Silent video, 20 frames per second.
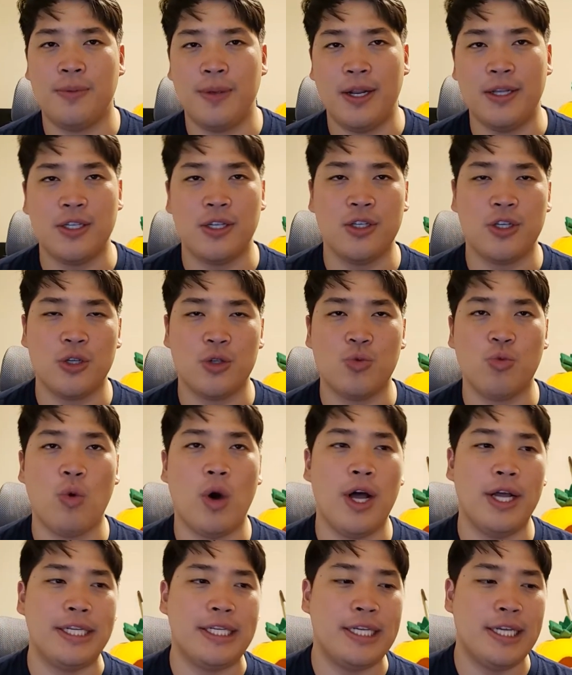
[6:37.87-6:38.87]
He doesn't just
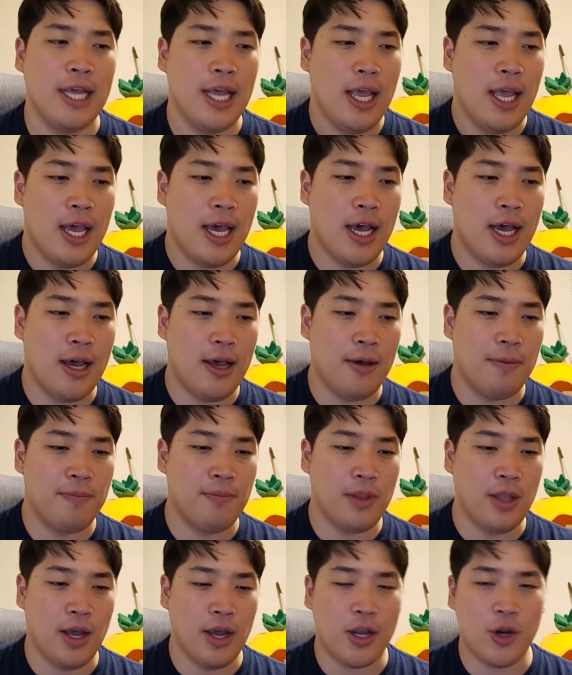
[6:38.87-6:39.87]
want um,
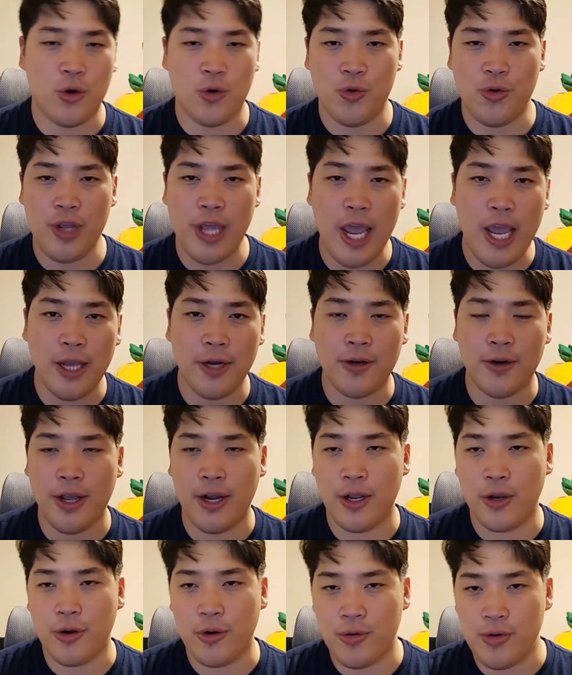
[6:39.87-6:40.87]
a creator
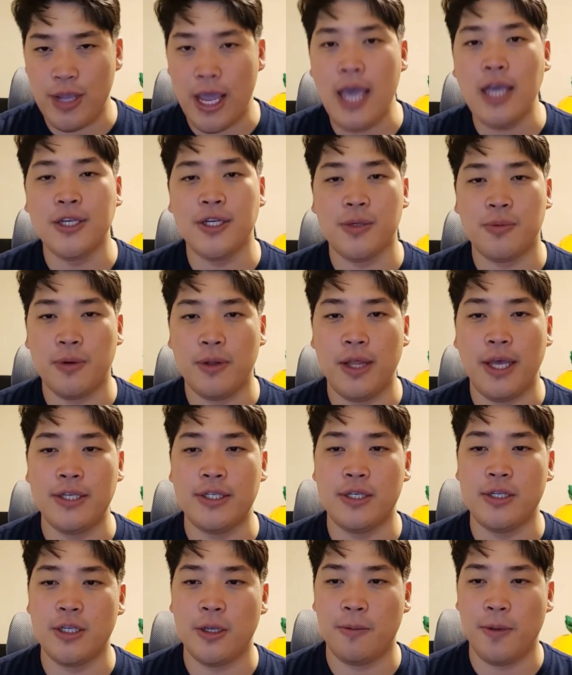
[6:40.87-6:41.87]
and a creation
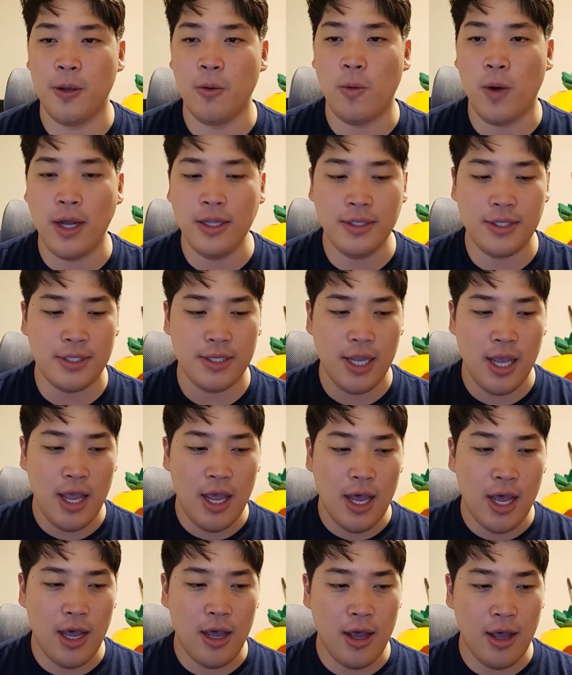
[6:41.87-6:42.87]
relationship. He wants
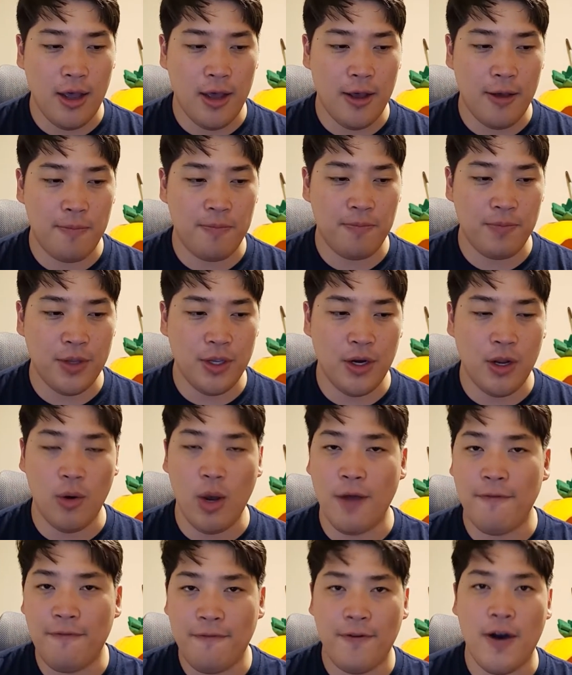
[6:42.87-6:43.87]
uh, um, you know,
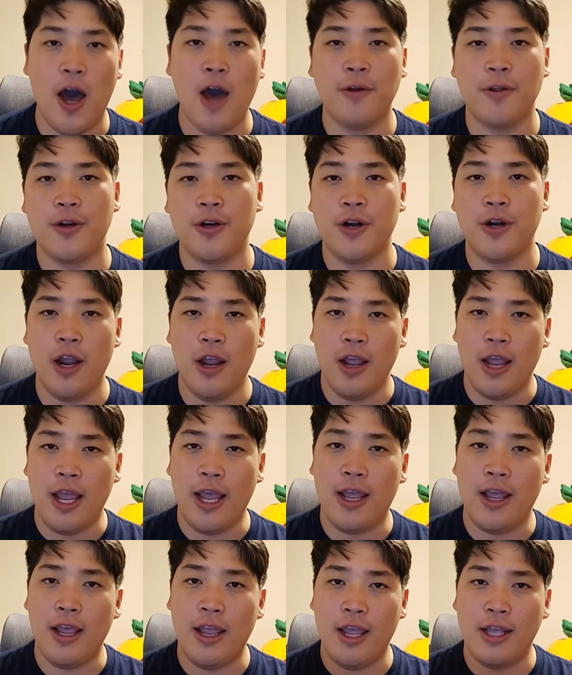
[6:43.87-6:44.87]
a father
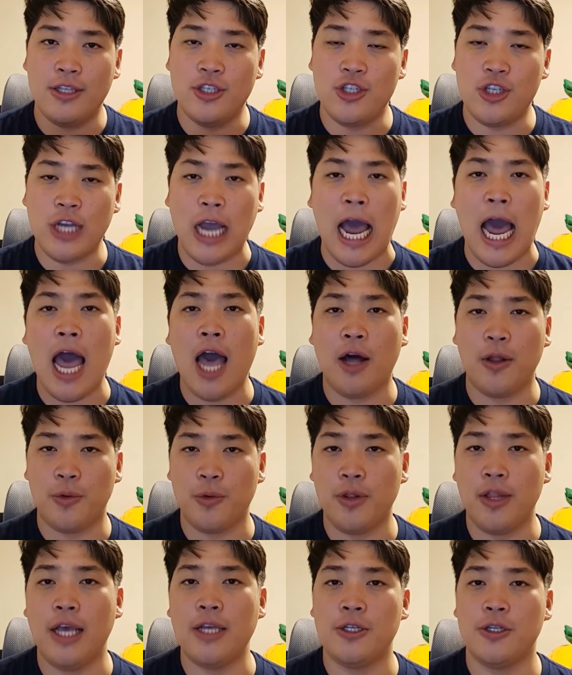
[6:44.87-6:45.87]
and, and, child
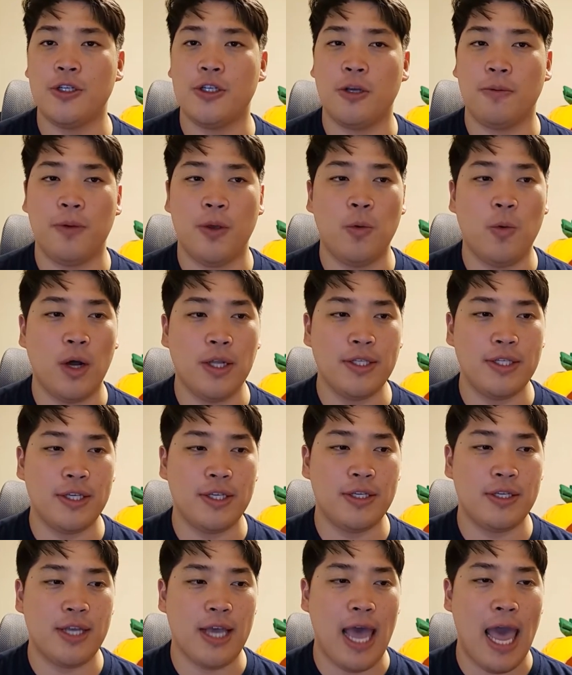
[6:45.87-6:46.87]
relationship. He wants
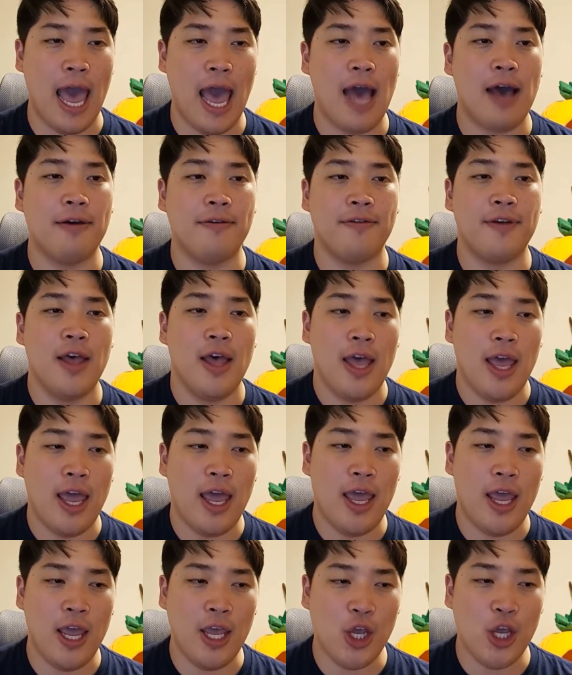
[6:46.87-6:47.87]
us to have a,
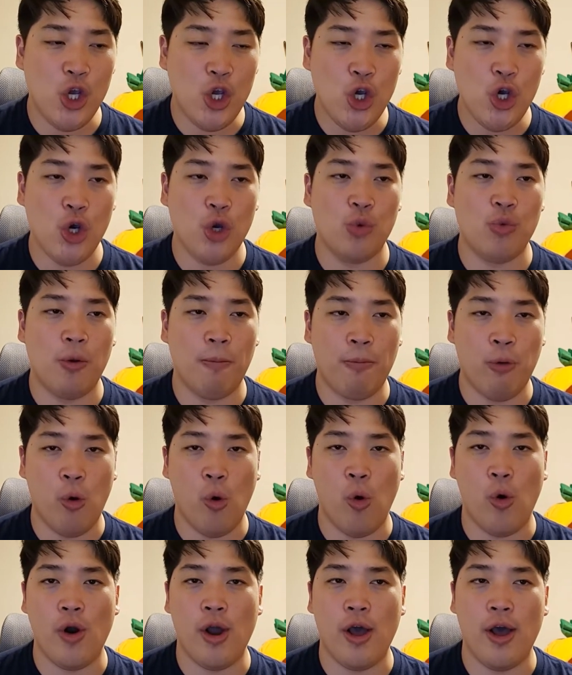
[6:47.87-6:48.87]
a good
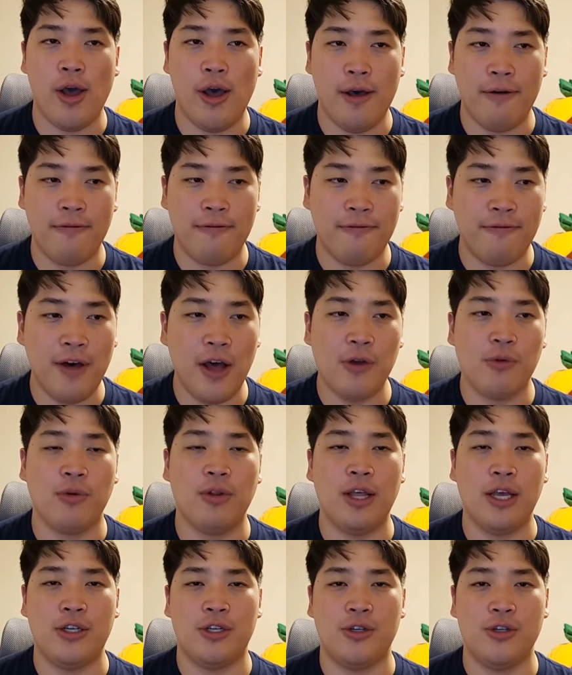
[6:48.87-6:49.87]
rapport, a, a, fun
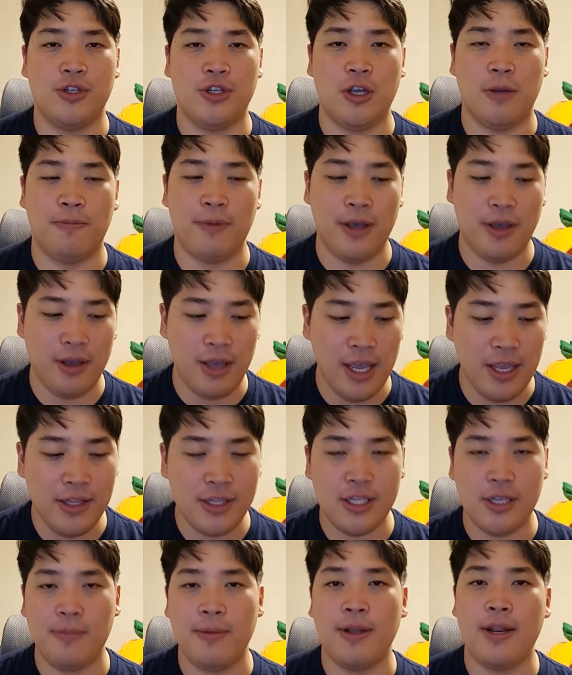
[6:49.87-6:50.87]
relationship, an
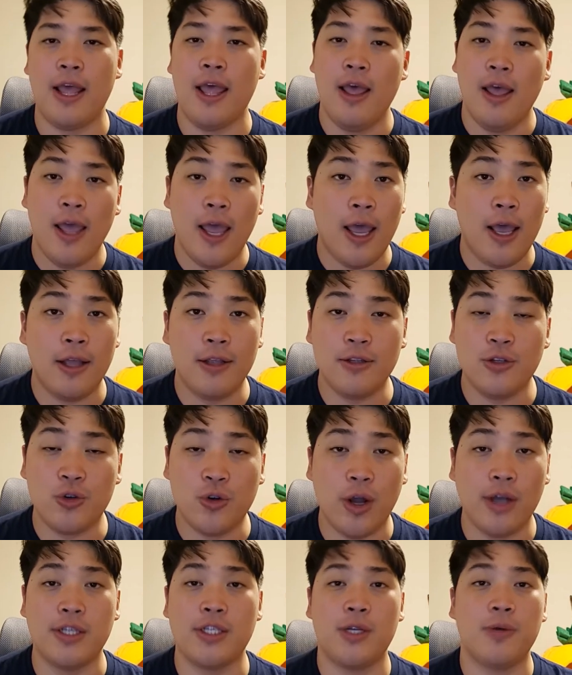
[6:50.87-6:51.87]
intimate and
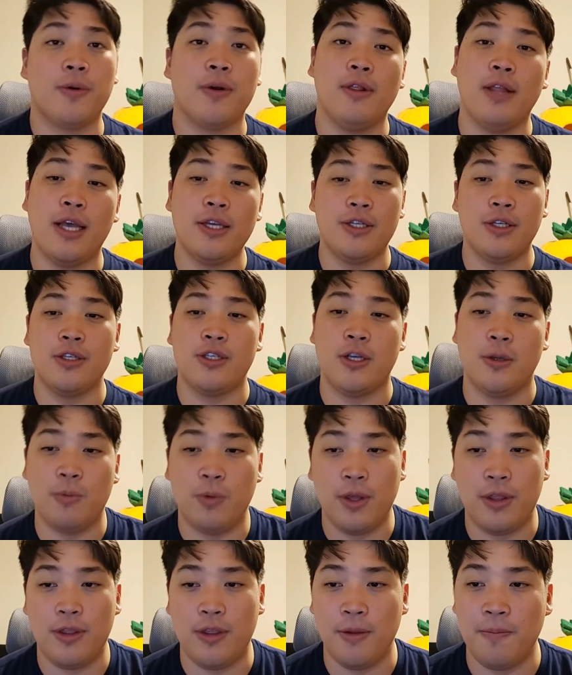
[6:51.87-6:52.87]
trusting relationship
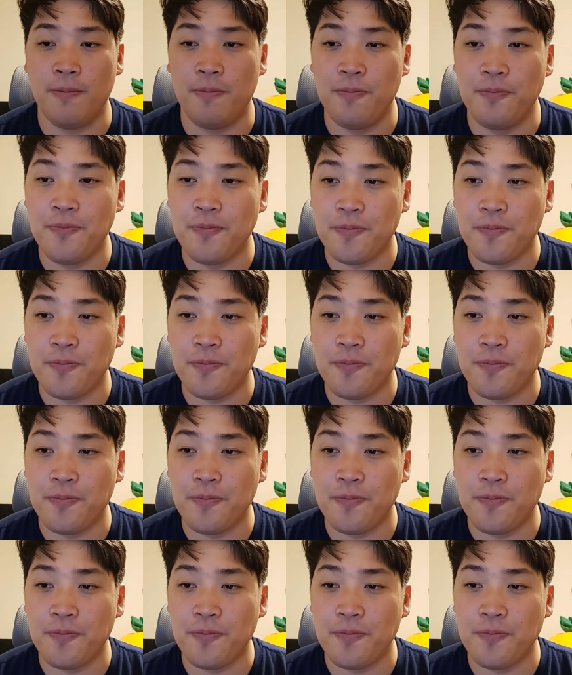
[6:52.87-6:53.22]
with Him.